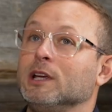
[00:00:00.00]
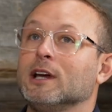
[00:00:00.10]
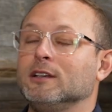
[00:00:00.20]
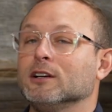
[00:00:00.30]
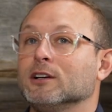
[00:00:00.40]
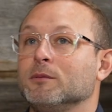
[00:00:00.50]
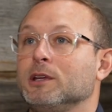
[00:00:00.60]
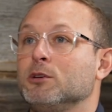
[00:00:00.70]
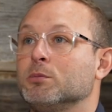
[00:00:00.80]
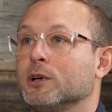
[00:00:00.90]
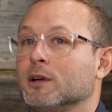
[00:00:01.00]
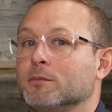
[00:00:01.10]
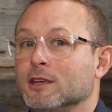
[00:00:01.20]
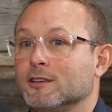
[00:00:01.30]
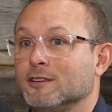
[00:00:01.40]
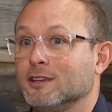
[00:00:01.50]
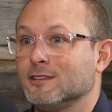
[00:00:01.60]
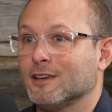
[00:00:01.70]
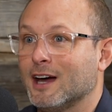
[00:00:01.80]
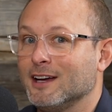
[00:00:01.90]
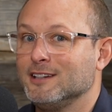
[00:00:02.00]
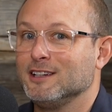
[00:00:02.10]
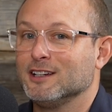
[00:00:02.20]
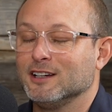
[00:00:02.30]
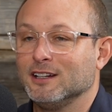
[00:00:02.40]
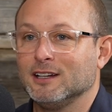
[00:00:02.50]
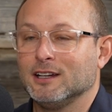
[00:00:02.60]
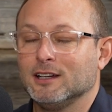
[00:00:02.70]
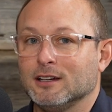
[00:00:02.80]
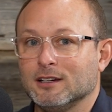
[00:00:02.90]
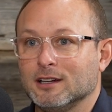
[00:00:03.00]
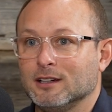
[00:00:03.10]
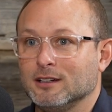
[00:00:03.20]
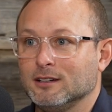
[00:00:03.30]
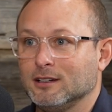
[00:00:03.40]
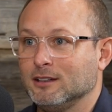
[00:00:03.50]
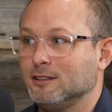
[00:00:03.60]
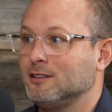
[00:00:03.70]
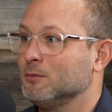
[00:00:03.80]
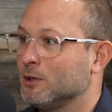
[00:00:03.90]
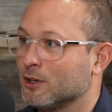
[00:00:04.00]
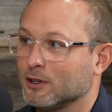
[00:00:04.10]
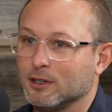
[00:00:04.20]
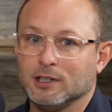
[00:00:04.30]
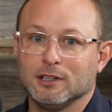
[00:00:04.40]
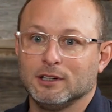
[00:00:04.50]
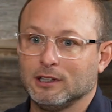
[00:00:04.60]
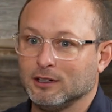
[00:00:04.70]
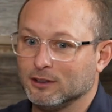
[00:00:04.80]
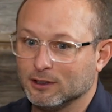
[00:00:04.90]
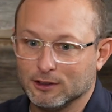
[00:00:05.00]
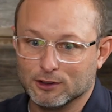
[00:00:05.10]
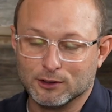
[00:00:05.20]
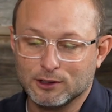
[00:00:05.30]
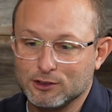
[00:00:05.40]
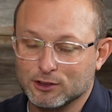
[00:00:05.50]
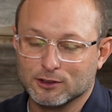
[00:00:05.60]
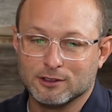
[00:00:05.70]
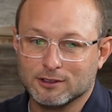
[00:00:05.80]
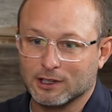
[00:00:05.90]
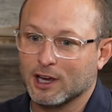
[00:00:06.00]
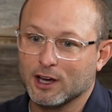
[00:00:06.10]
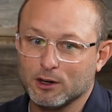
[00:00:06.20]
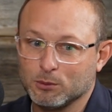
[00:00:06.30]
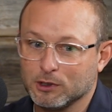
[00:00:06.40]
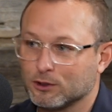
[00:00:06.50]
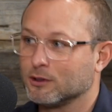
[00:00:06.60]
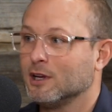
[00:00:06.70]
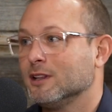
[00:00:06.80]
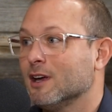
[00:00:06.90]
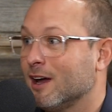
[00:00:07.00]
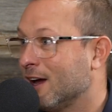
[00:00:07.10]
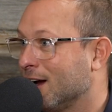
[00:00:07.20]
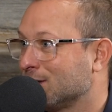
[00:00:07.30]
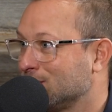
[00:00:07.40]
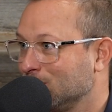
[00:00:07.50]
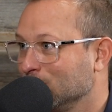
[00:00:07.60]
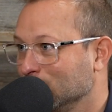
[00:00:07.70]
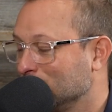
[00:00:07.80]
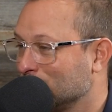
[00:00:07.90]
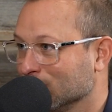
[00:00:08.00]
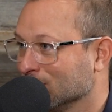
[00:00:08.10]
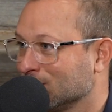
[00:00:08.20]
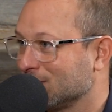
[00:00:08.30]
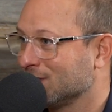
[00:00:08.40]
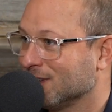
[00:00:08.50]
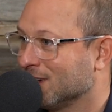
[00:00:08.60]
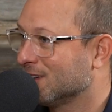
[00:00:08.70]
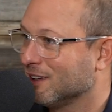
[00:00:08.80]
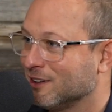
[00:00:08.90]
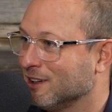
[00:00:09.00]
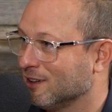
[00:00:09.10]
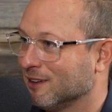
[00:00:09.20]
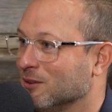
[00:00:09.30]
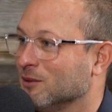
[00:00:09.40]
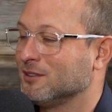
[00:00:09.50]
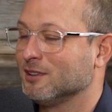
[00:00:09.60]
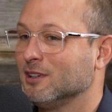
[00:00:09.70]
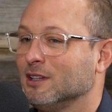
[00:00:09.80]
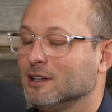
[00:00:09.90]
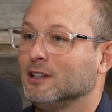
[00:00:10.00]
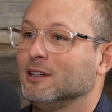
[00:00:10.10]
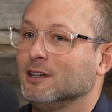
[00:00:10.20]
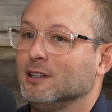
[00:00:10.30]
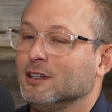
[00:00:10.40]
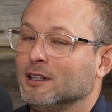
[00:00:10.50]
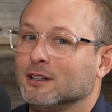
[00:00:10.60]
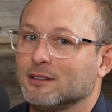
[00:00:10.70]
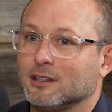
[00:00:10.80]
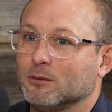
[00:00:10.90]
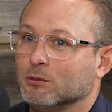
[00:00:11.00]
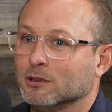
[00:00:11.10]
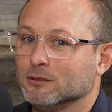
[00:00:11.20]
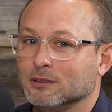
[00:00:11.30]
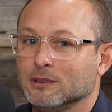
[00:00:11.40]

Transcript: yeah, Darin, I mean, you bring up this idea in seminary and early church. It's like, how do we create that Acts 2 church? Like that was and it's like, well,